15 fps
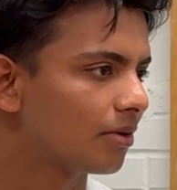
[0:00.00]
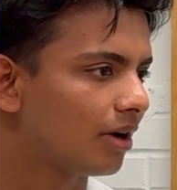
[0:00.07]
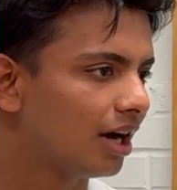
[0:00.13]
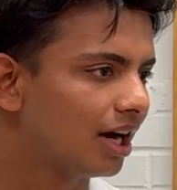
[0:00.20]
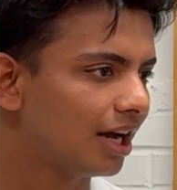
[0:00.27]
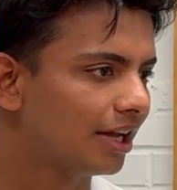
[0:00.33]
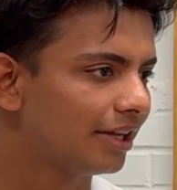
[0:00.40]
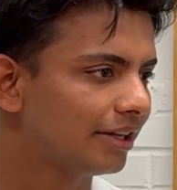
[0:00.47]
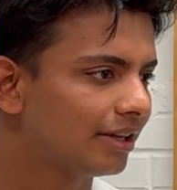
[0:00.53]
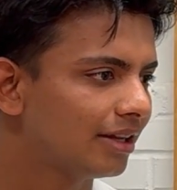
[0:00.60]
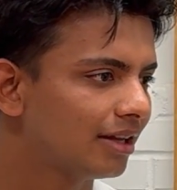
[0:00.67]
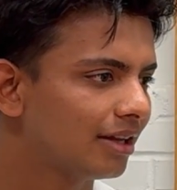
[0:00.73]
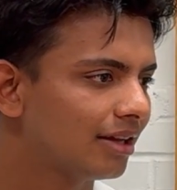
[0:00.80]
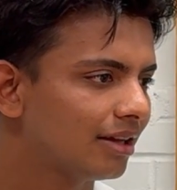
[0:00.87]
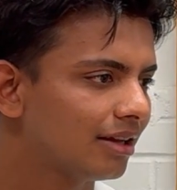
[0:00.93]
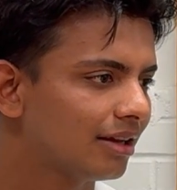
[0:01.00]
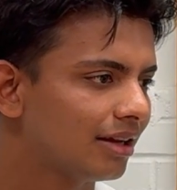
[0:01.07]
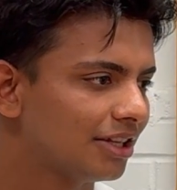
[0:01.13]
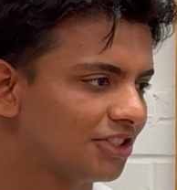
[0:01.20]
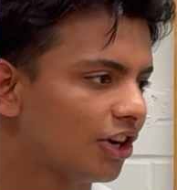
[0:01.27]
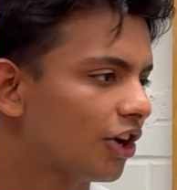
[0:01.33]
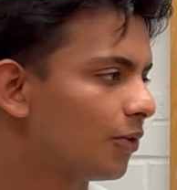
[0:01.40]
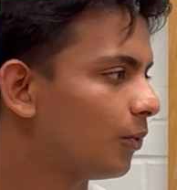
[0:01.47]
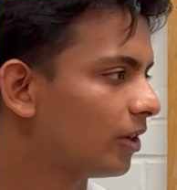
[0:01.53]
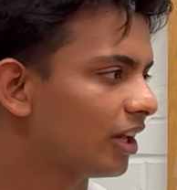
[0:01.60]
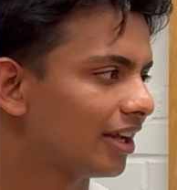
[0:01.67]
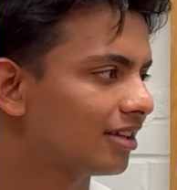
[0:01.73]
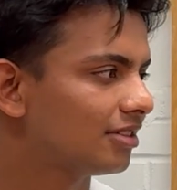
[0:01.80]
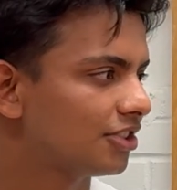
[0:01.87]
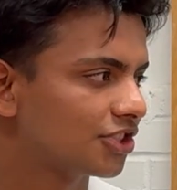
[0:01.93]
I started with
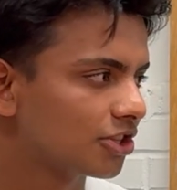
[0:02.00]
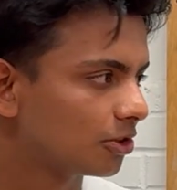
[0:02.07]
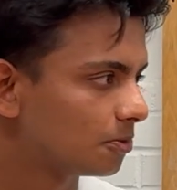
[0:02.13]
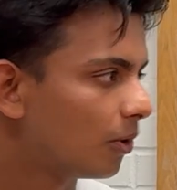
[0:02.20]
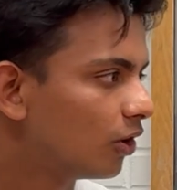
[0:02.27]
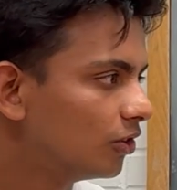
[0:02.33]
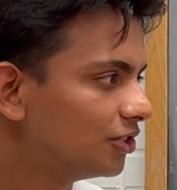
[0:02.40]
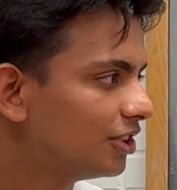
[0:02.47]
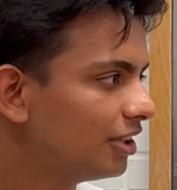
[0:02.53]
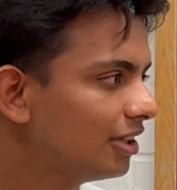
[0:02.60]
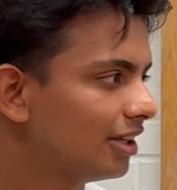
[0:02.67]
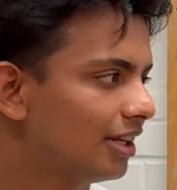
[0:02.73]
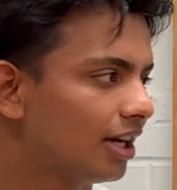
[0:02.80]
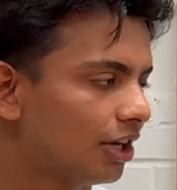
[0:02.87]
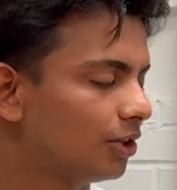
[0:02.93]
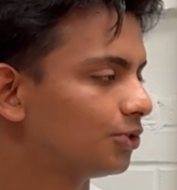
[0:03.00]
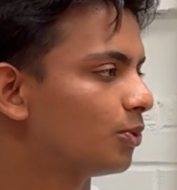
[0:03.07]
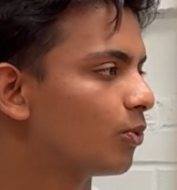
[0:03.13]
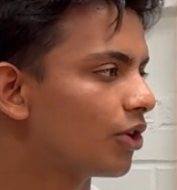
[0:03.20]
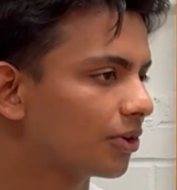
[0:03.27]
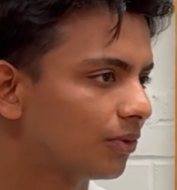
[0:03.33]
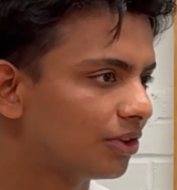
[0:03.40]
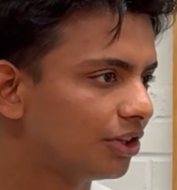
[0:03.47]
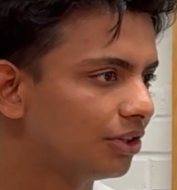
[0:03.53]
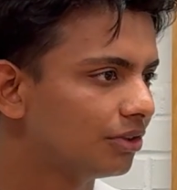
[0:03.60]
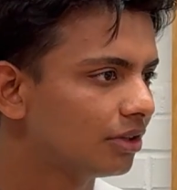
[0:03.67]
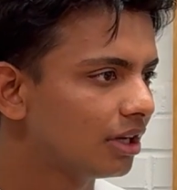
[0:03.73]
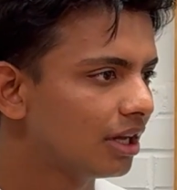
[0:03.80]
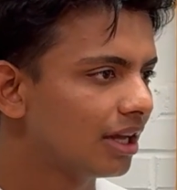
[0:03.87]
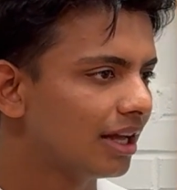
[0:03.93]
like just cosmology, and I also worked with you.